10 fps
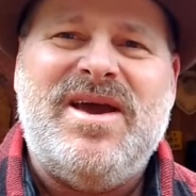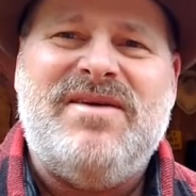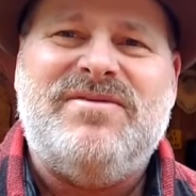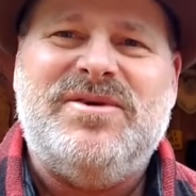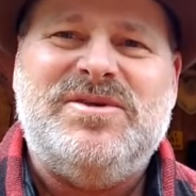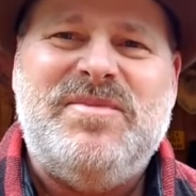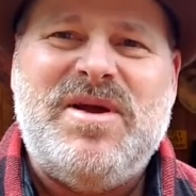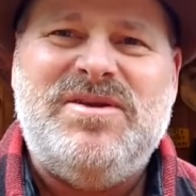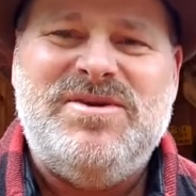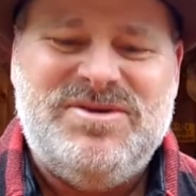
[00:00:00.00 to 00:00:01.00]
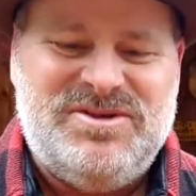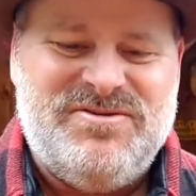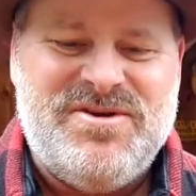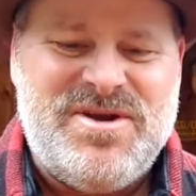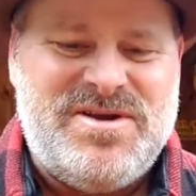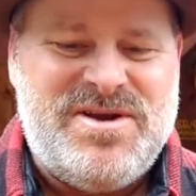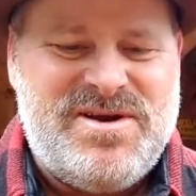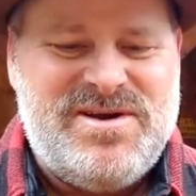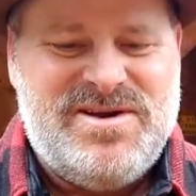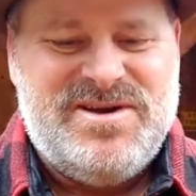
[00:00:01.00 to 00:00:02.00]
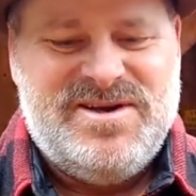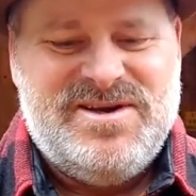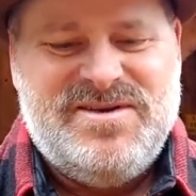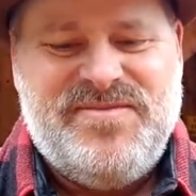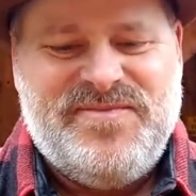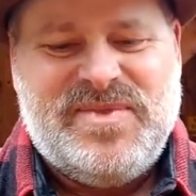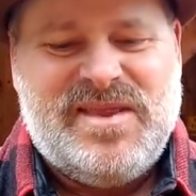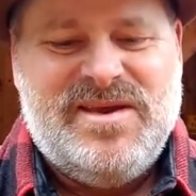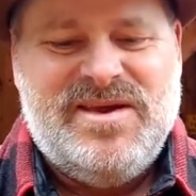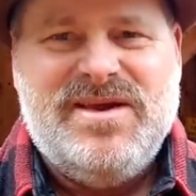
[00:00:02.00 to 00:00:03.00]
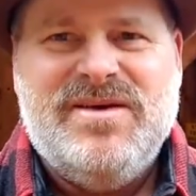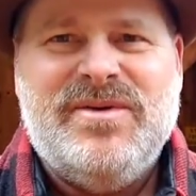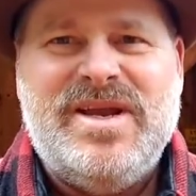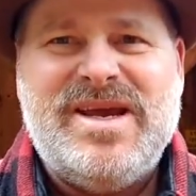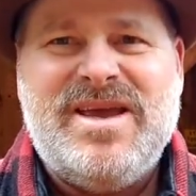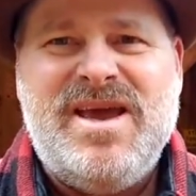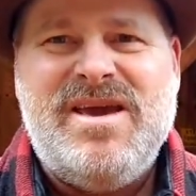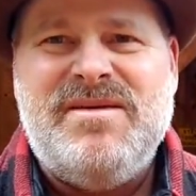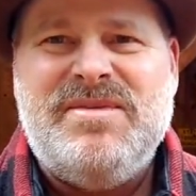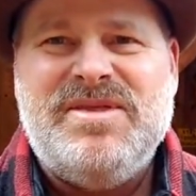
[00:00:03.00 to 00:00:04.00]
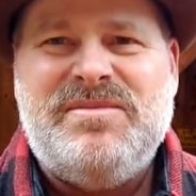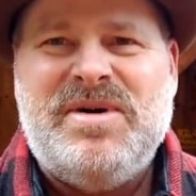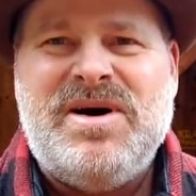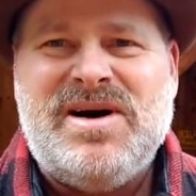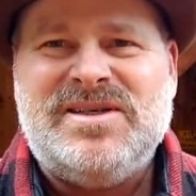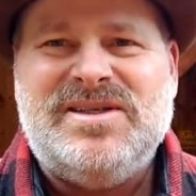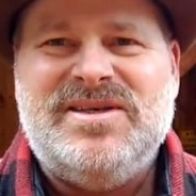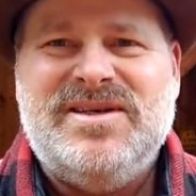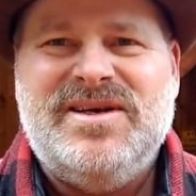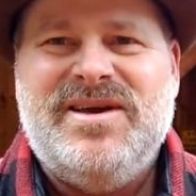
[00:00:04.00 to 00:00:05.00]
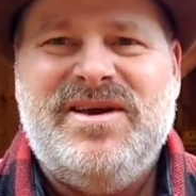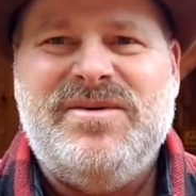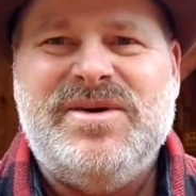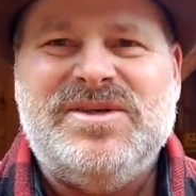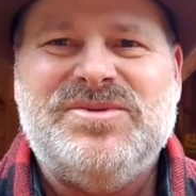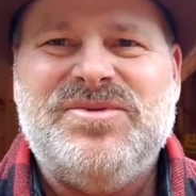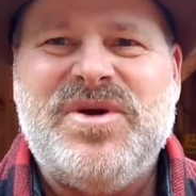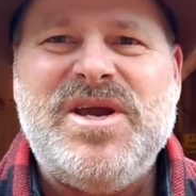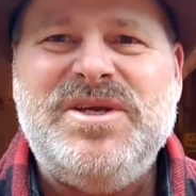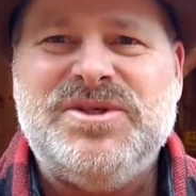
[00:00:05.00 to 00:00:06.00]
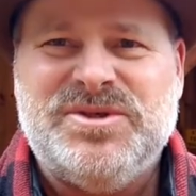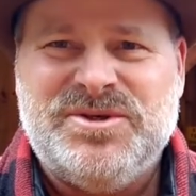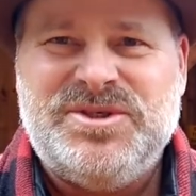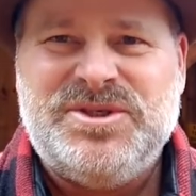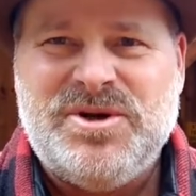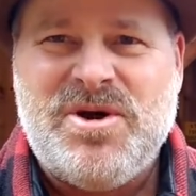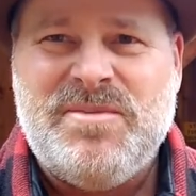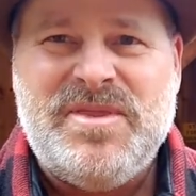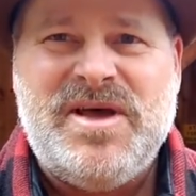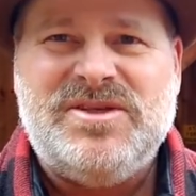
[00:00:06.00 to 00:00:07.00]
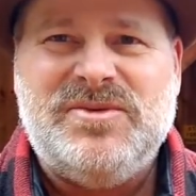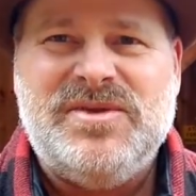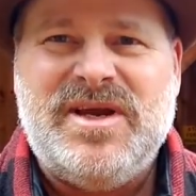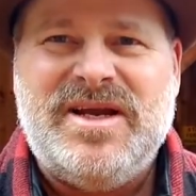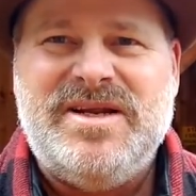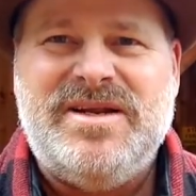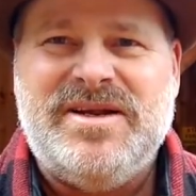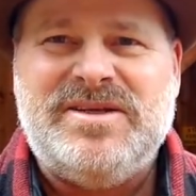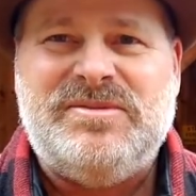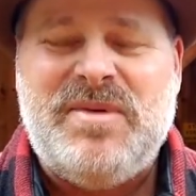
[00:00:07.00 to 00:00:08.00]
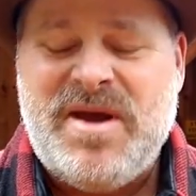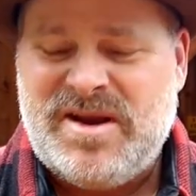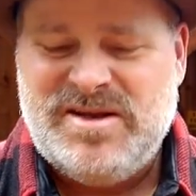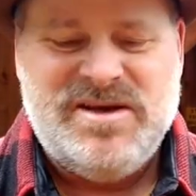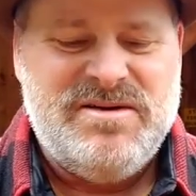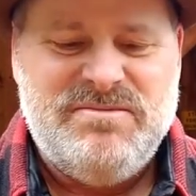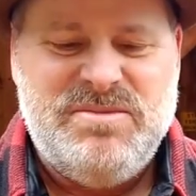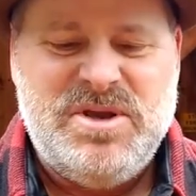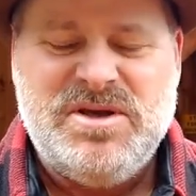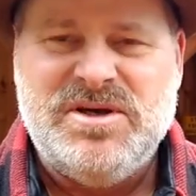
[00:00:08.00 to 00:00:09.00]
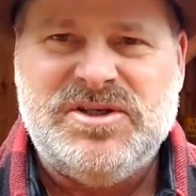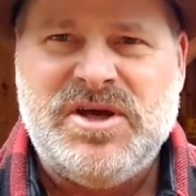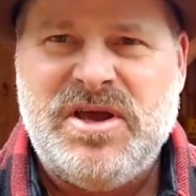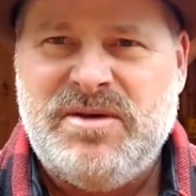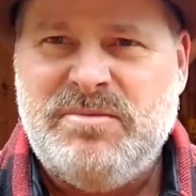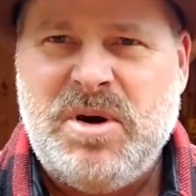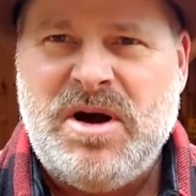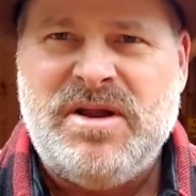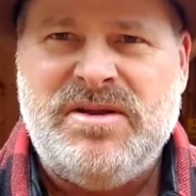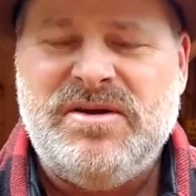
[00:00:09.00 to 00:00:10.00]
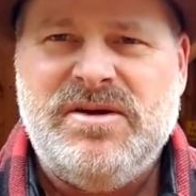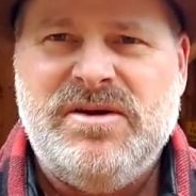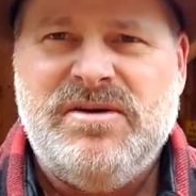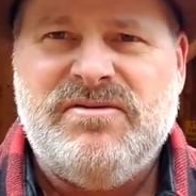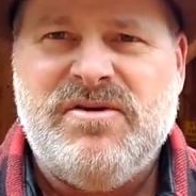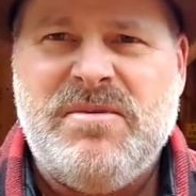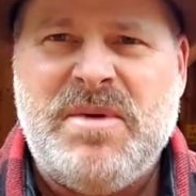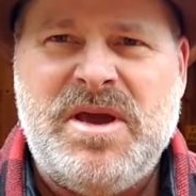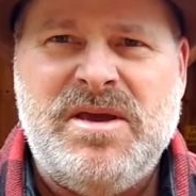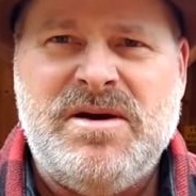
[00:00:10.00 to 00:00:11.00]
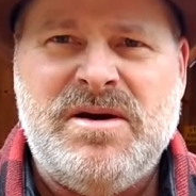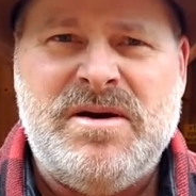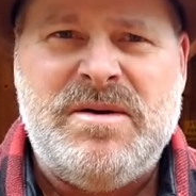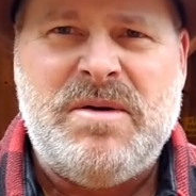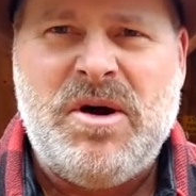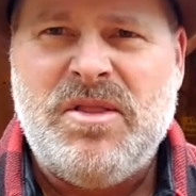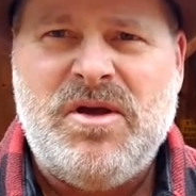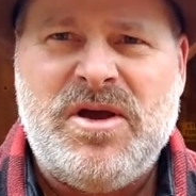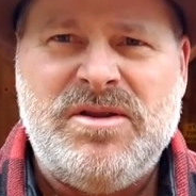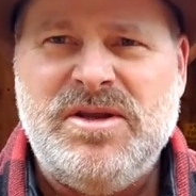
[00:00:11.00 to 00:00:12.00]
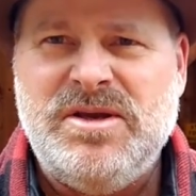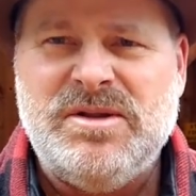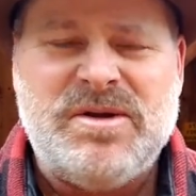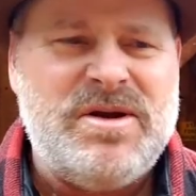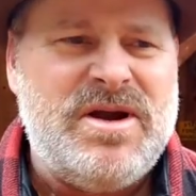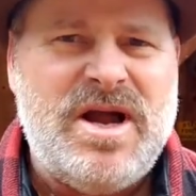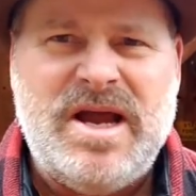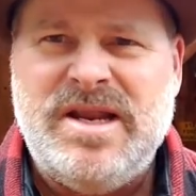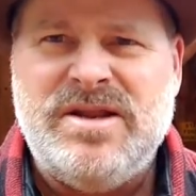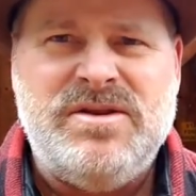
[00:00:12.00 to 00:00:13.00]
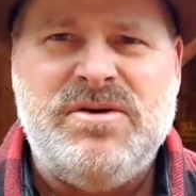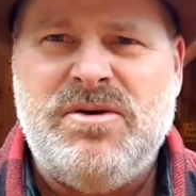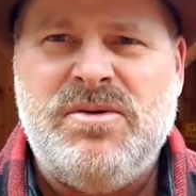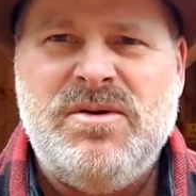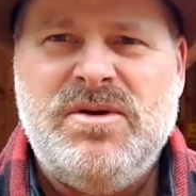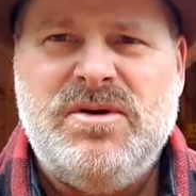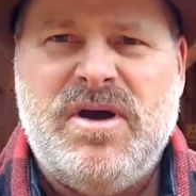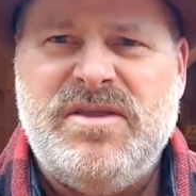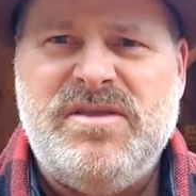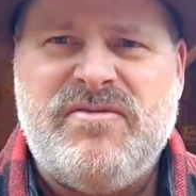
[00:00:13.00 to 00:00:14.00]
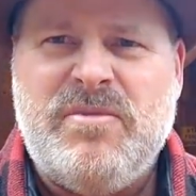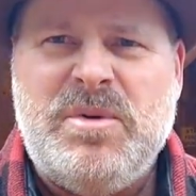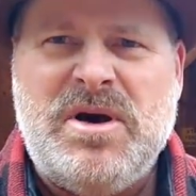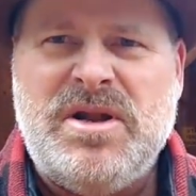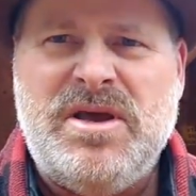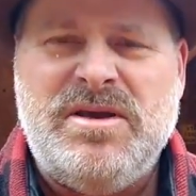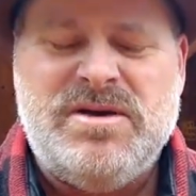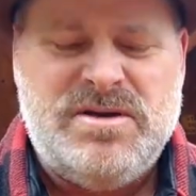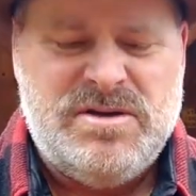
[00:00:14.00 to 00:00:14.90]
after it's been used for a year. When it came in the box, it was razor sharp, and that's one thing I didn't expect because I had bought it from a online dealer. I didn't know. I'd never bought a